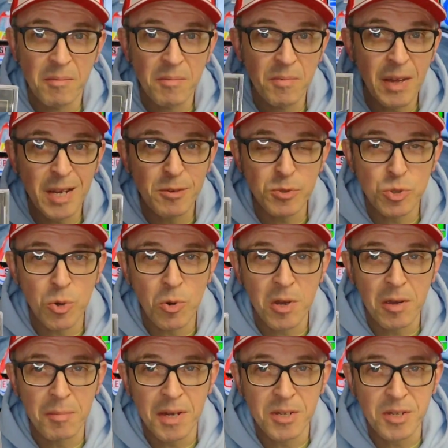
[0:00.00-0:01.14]
thanks for
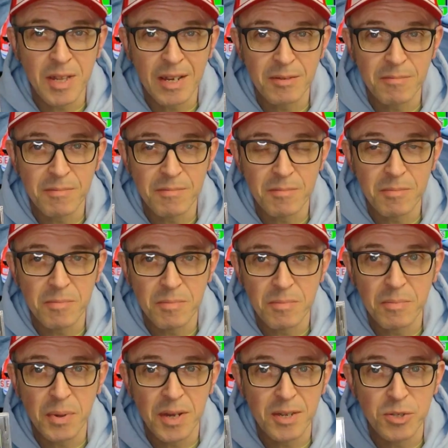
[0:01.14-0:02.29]
talking me into that
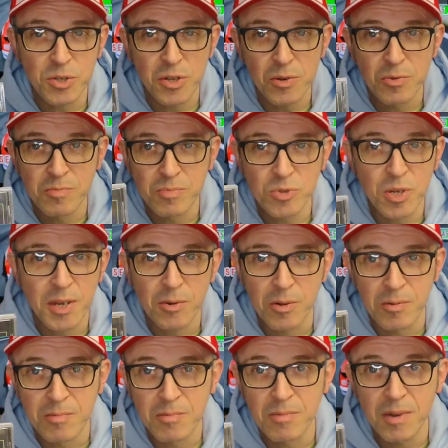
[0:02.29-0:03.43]
PS2 sequel,
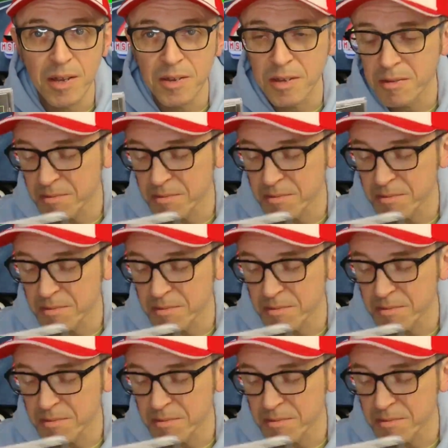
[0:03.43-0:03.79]
Eddie,